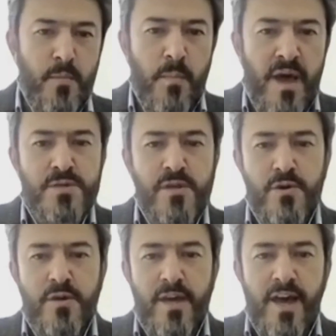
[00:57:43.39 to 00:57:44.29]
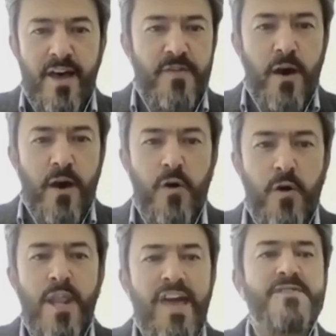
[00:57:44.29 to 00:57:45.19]
must look at the
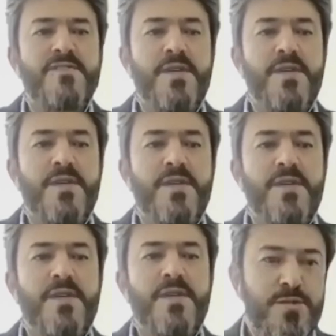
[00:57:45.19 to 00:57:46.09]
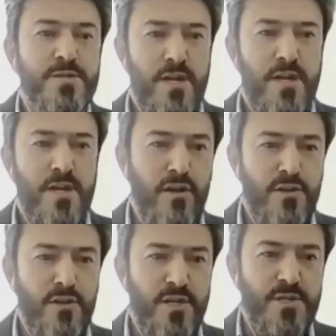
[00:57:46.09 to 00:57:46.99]
whole life cycle of these
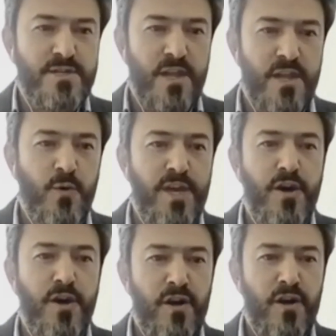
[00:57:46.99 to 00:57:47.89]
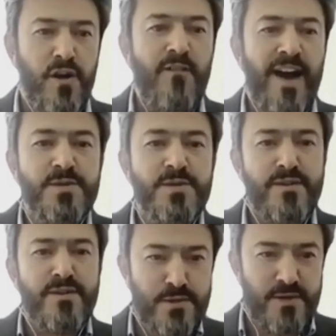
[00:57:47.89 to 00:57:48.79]
technologies that we call
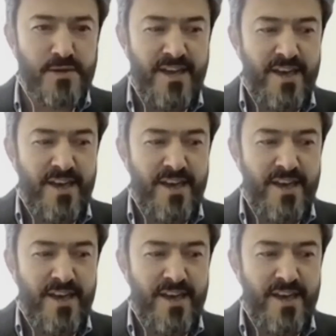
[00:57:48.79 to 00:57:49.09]
vaccines.